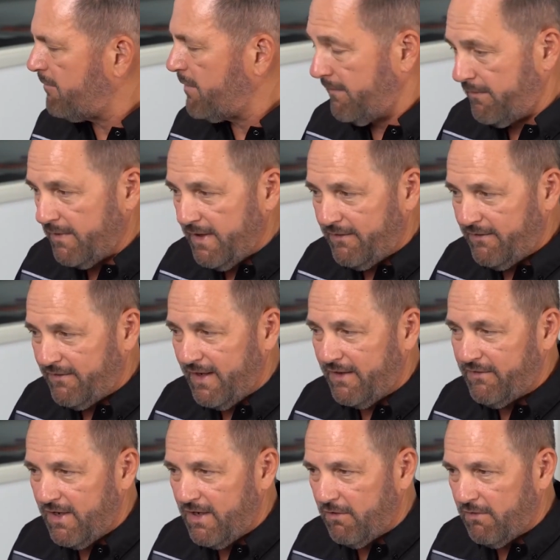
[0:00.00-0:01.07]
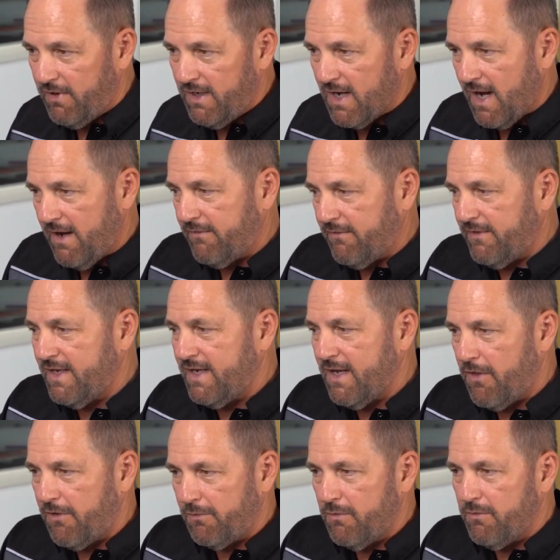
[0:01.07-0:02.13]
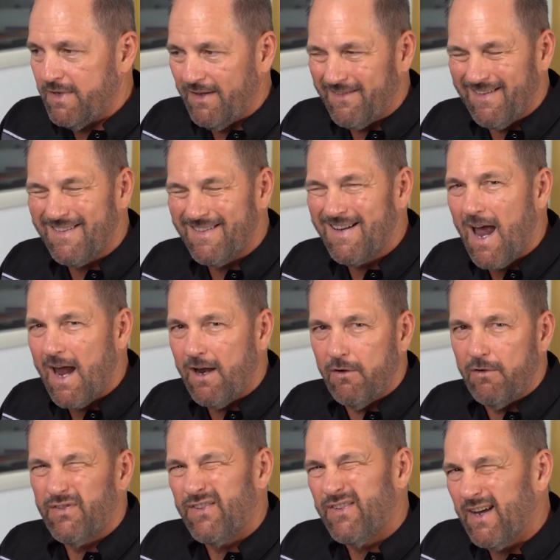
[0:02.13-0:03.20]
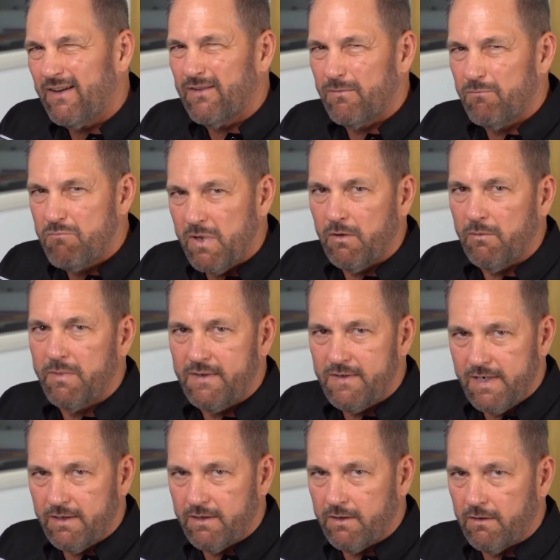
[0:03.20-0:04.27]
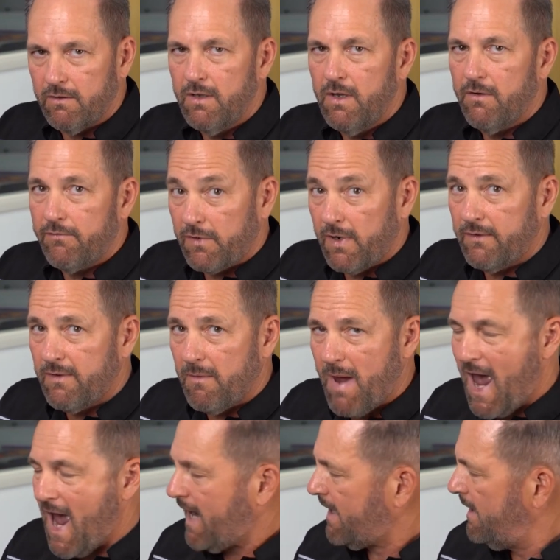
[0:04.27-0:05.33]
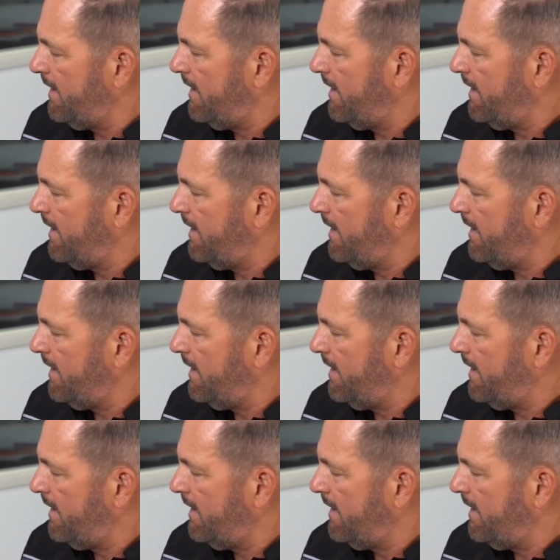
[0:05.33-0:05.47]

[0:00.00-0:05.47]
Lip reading: but for this 60-degree knife to get through this entire 6 mil material, front to back,